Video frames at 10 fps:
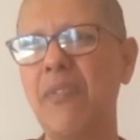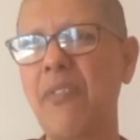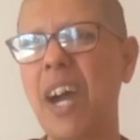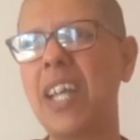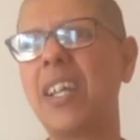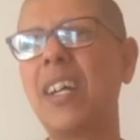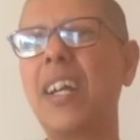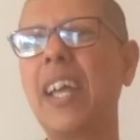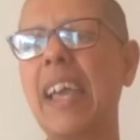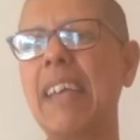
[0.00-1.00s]
fighting
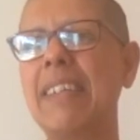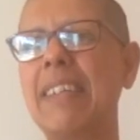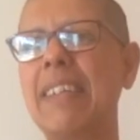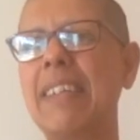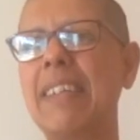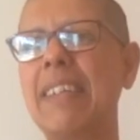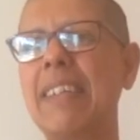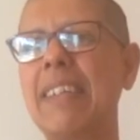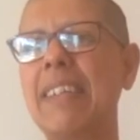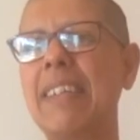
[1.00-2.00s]
against
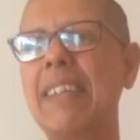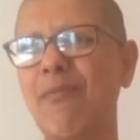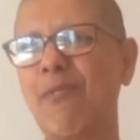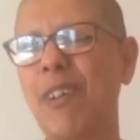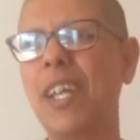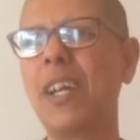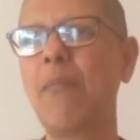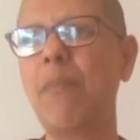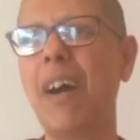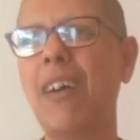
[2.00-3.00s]
it, and worrying
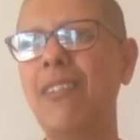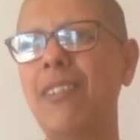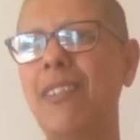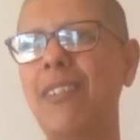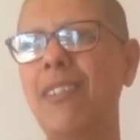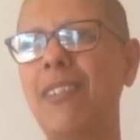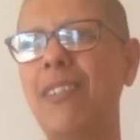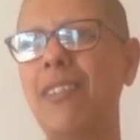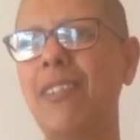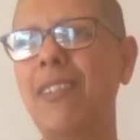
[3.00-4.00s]
about it,
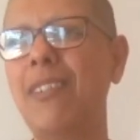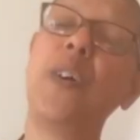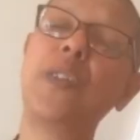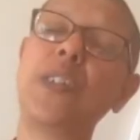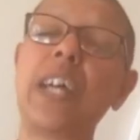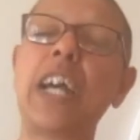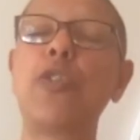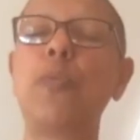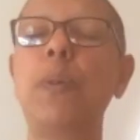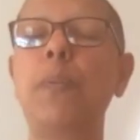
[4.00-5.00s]
and also trying
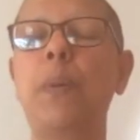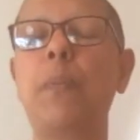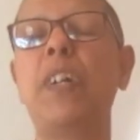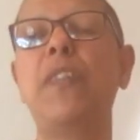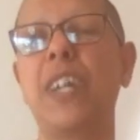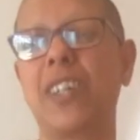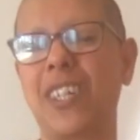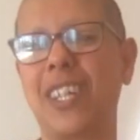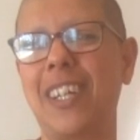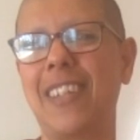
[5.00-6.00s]
to be a
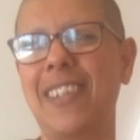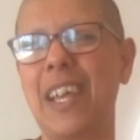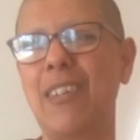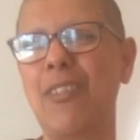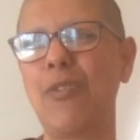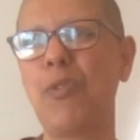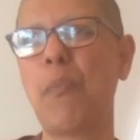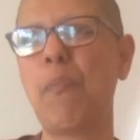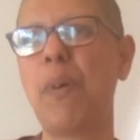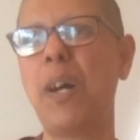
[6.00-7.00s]
perfectionist. Yeah, do a
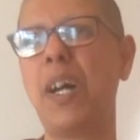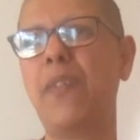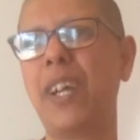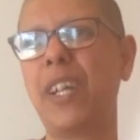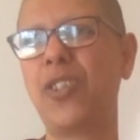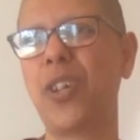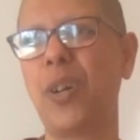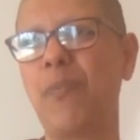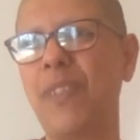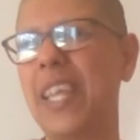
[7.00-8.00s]
perfect
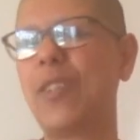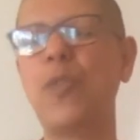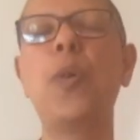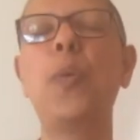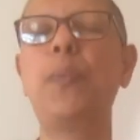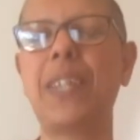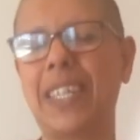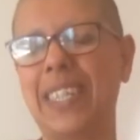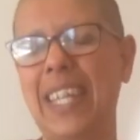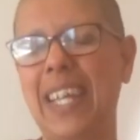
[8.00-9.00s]
job. There's no
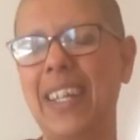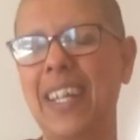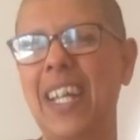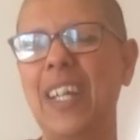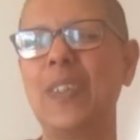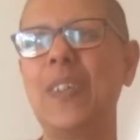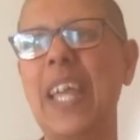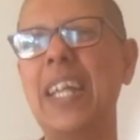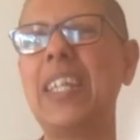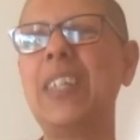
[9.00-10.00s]
such thing. So
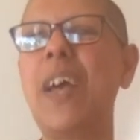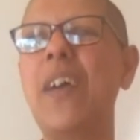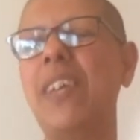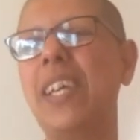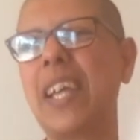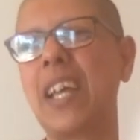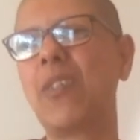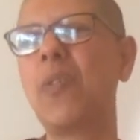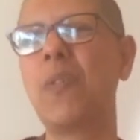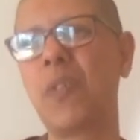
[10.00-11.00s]
that is where we can go.